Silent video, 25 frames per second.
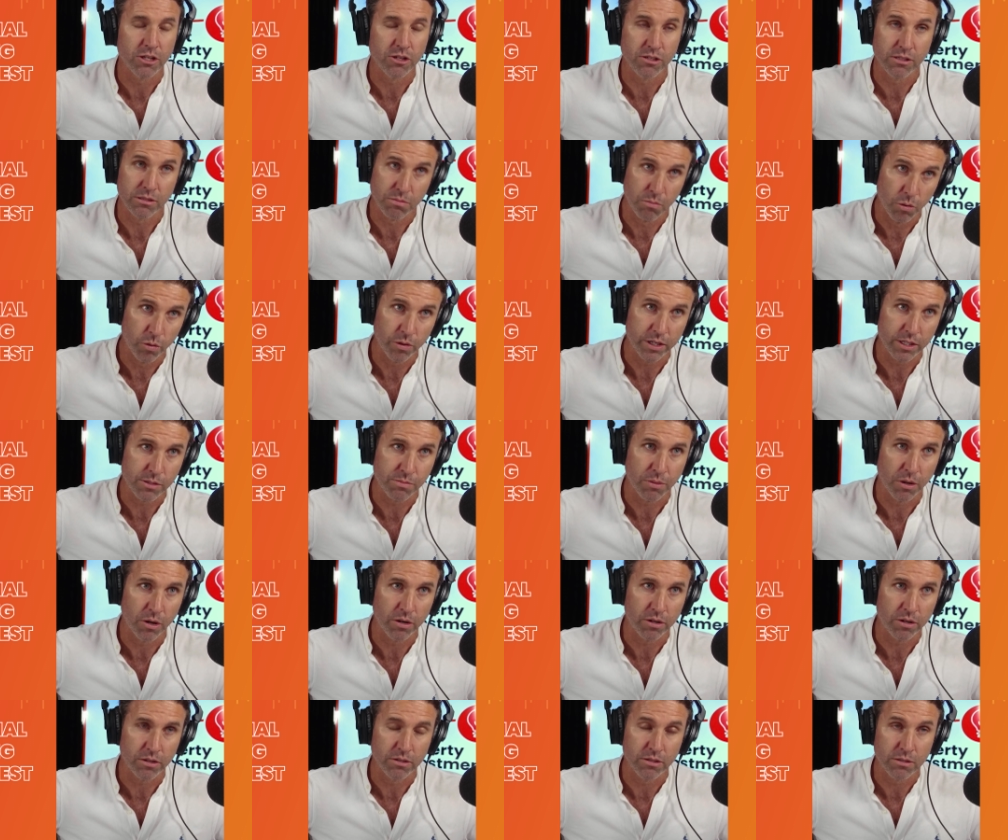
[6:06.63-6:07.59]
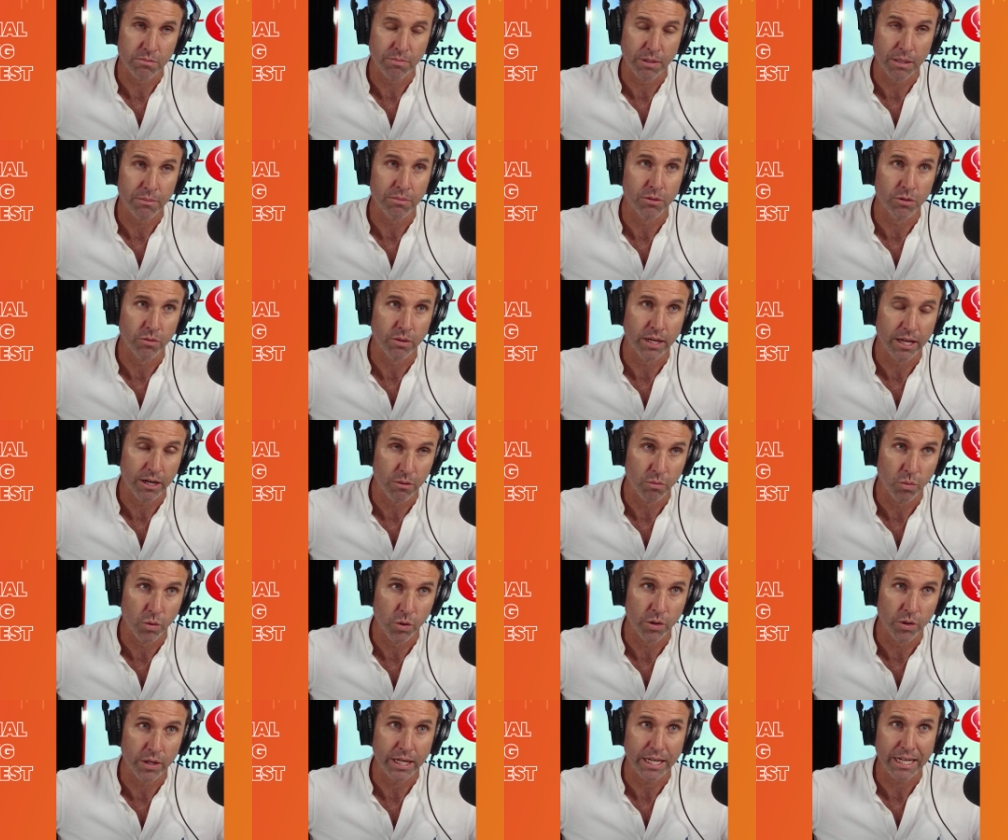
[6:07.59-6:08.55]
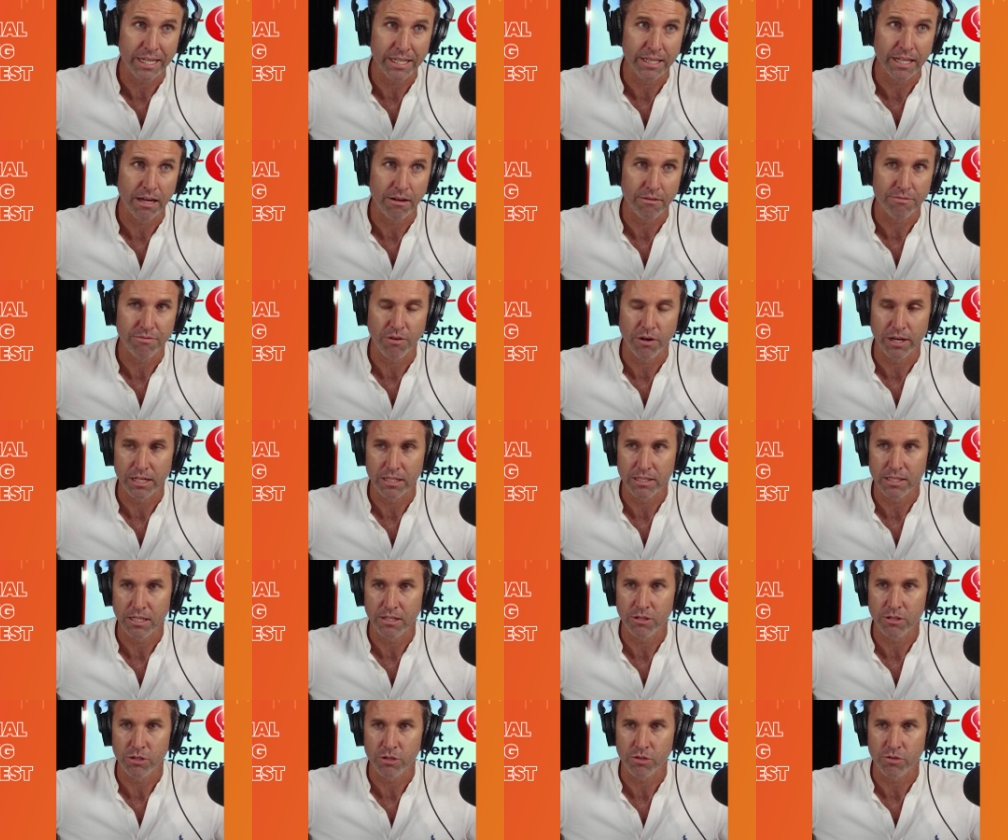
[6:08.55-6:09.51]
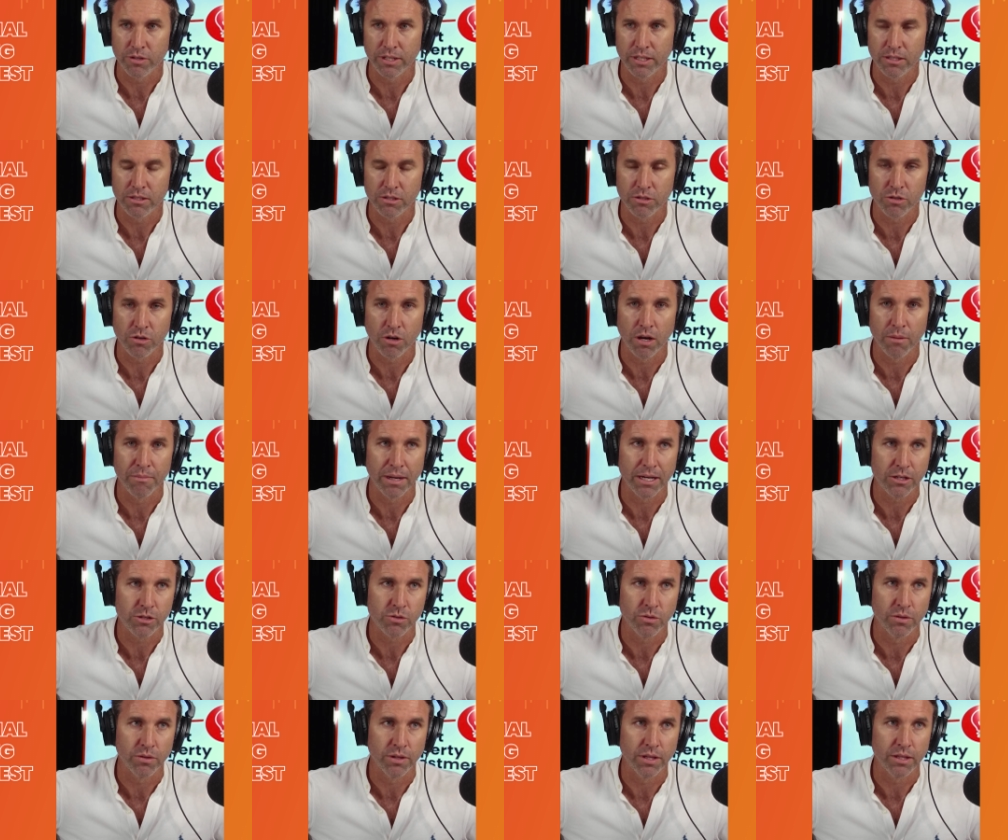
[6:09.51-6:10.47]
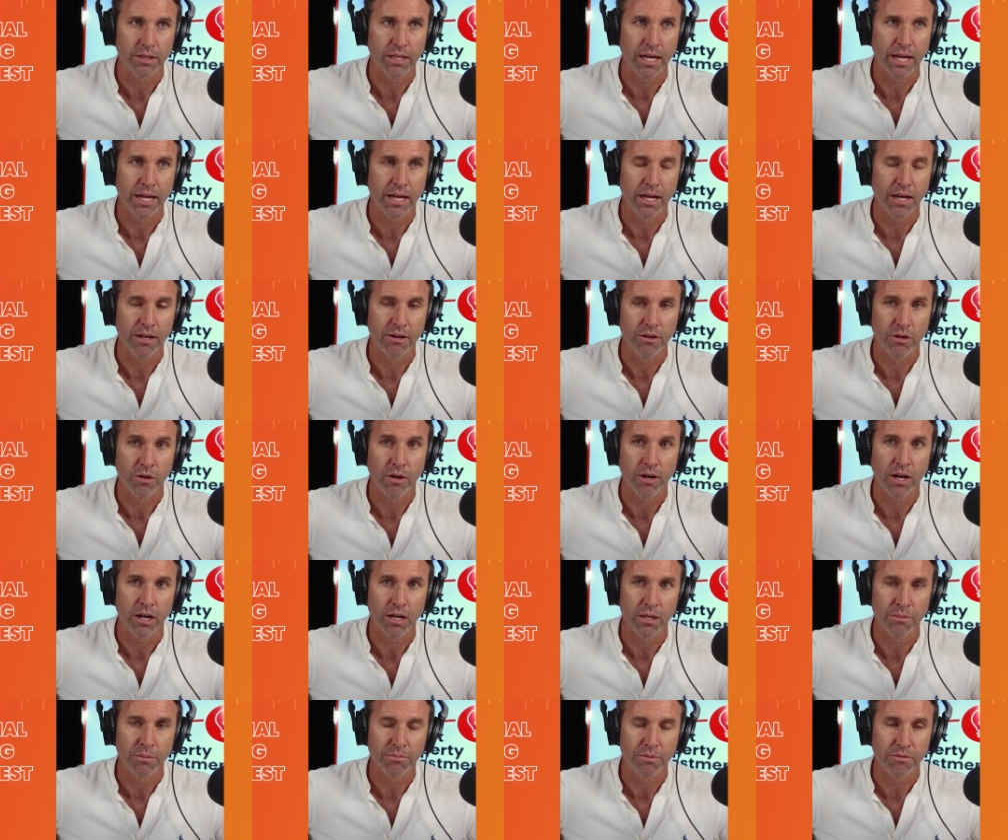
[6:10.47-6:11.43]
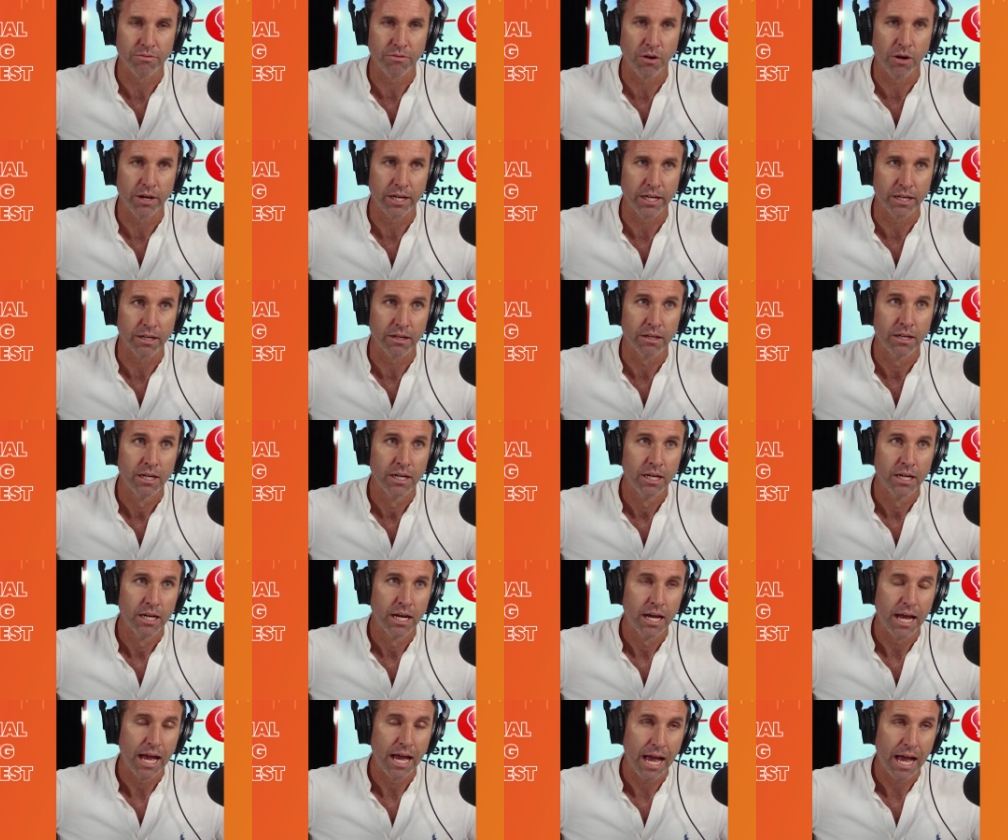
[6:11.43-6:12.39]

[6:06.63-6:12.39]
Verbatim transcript: agents, mortgage brokers, people who are going to work in that finance industry to try and make sure that they are not only providing